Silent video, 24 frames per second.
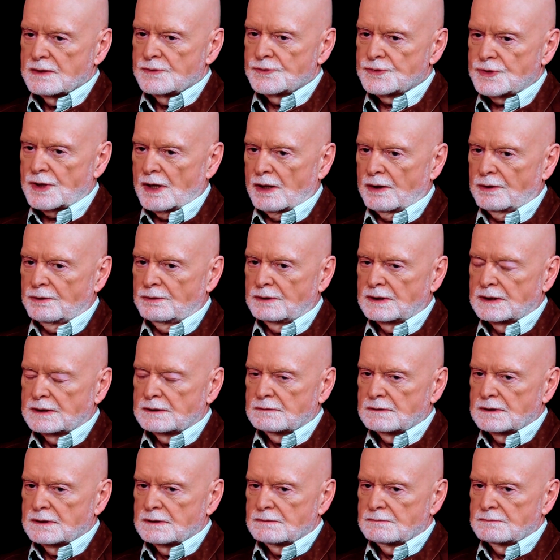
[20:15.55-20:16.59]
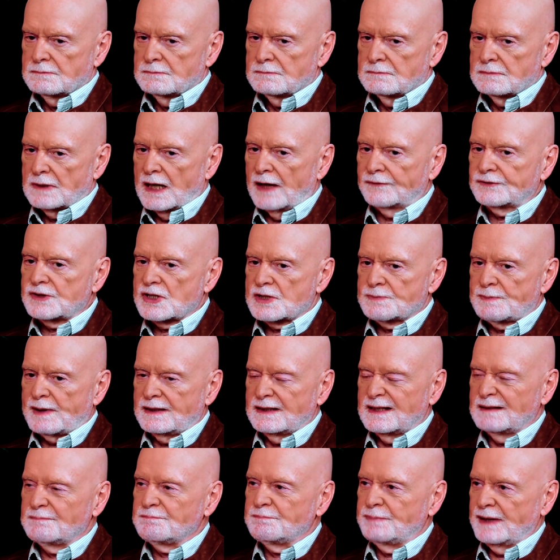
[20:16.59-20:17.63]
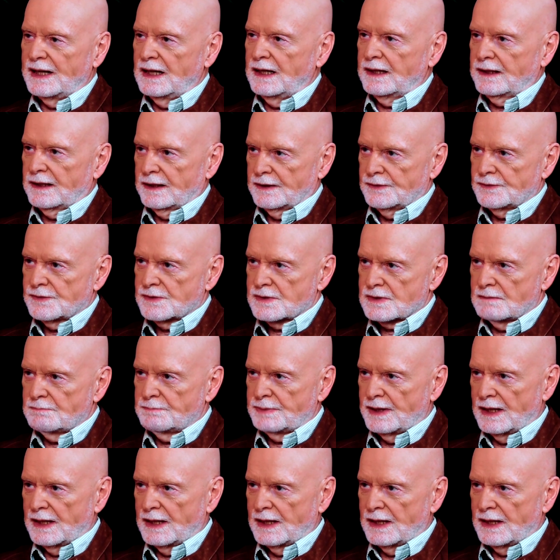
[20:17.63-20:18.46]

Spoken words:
So after spending billions and